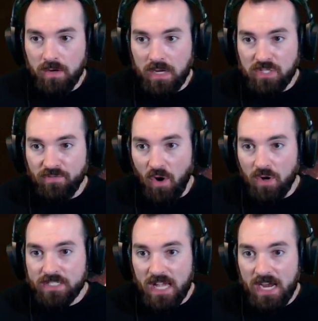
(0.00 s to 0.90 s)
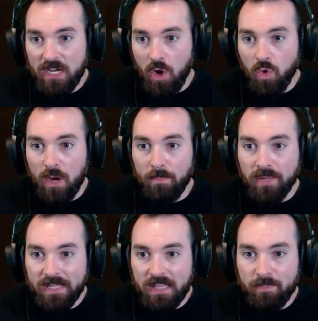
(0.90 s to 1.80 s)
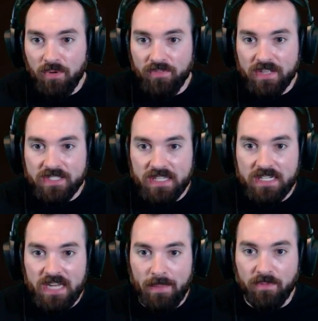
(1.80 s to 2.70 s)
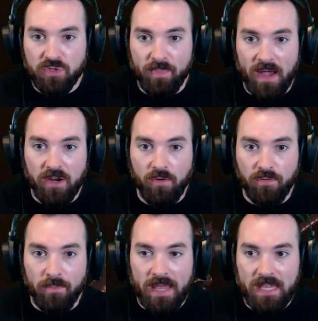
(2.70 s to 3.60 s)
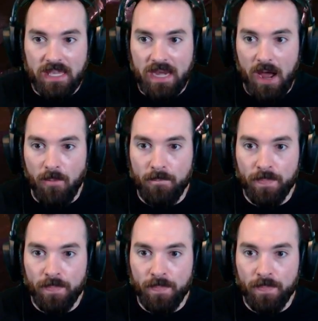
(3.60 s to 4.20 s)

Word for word: as far as I know, completely prevents any type of Spino from making it out.